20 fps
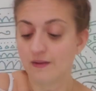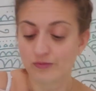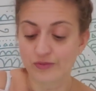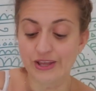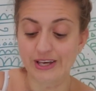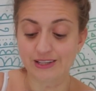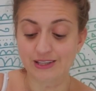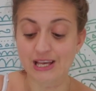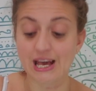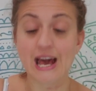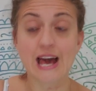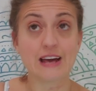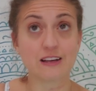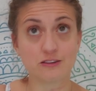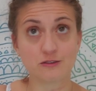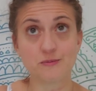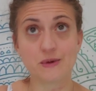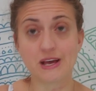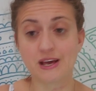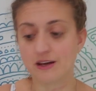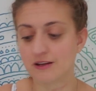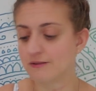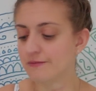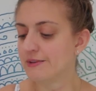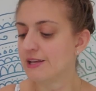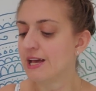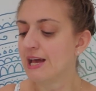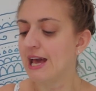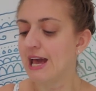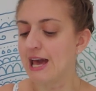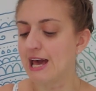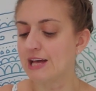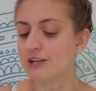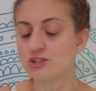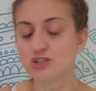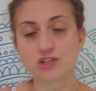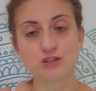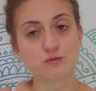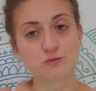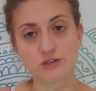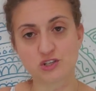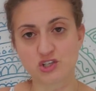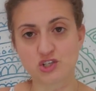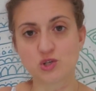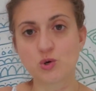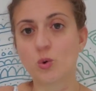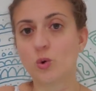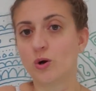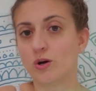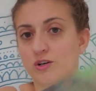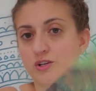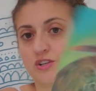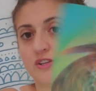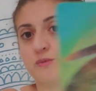like the hanged man, and to mature to